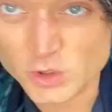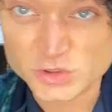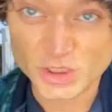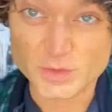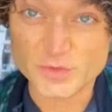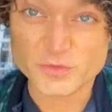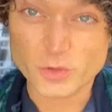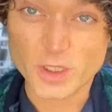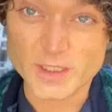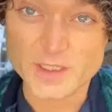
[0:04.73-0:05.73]
So
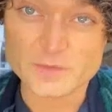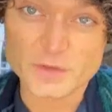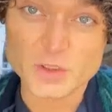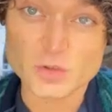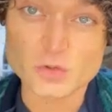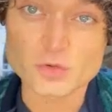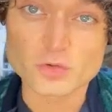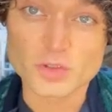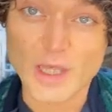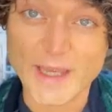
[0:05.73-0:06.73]
before I give
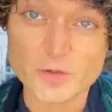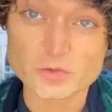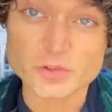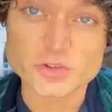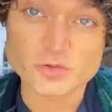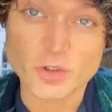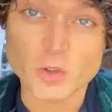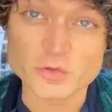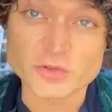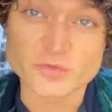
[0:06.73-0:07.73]
you the Elder
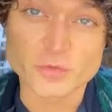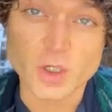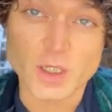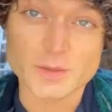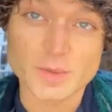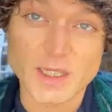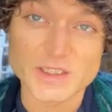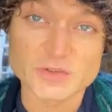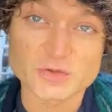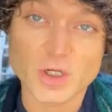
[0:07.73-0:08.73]
Scrolls of
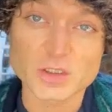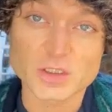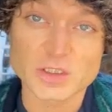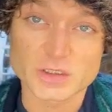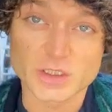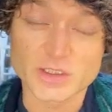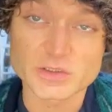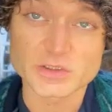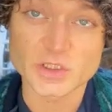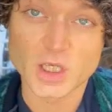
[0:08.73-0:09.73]
workplace
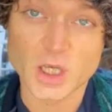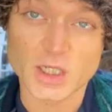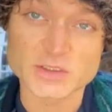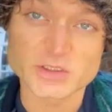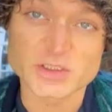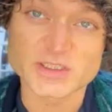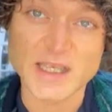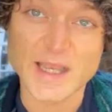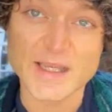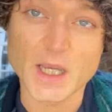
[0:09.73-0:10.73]
drunkenness, I should
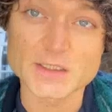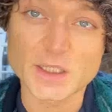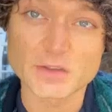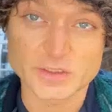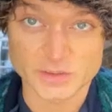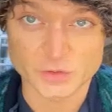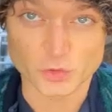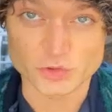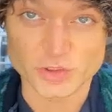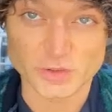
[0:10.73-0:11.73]
say I don't
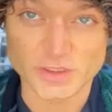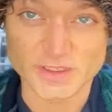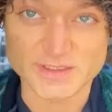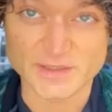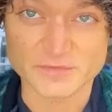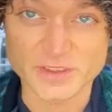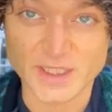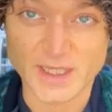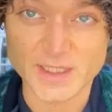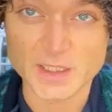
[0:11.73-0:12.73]
endorse doing this every
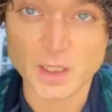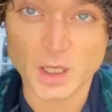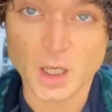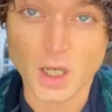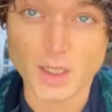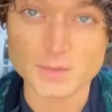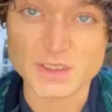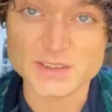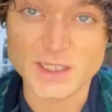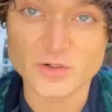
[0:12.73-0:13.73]
day. I
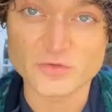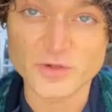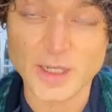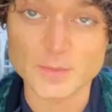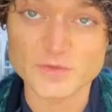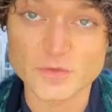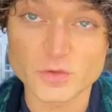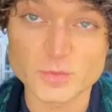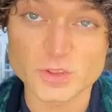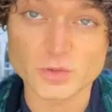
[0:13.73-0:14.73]
myself am a
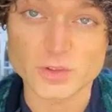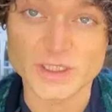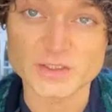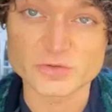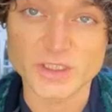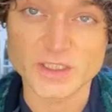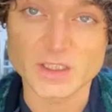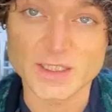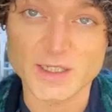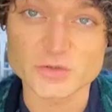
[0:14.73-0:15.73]
former chronic
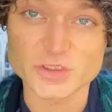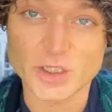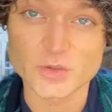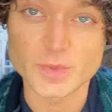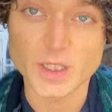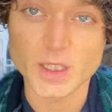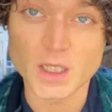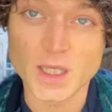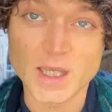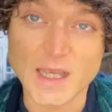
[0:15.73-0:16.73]
drinker, now sober,
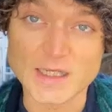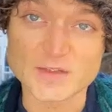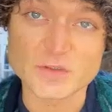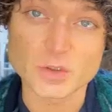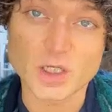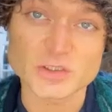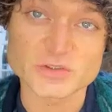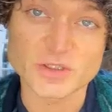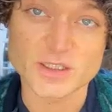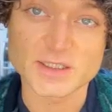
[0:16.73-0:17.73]
and if you are
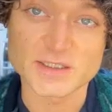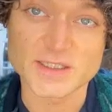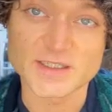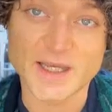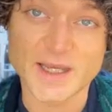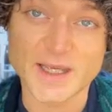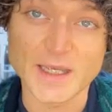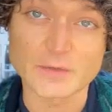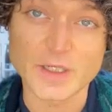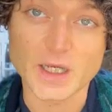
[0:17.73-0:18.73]
struggling in that
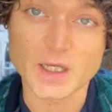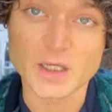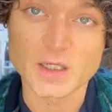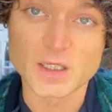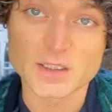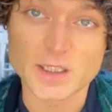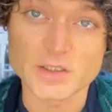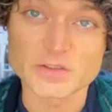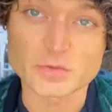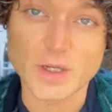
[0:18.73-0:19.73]
area,
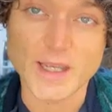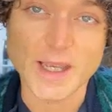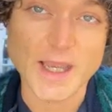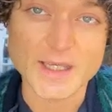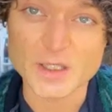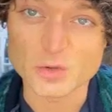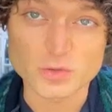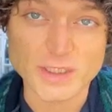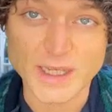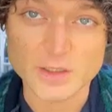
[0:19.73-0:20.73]
go to AA
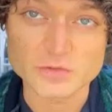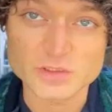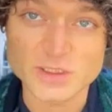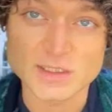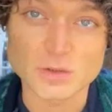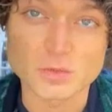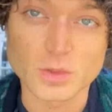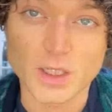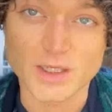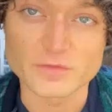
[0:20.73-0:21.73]
or counselling or
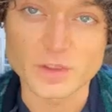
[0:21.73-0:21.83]
whatever.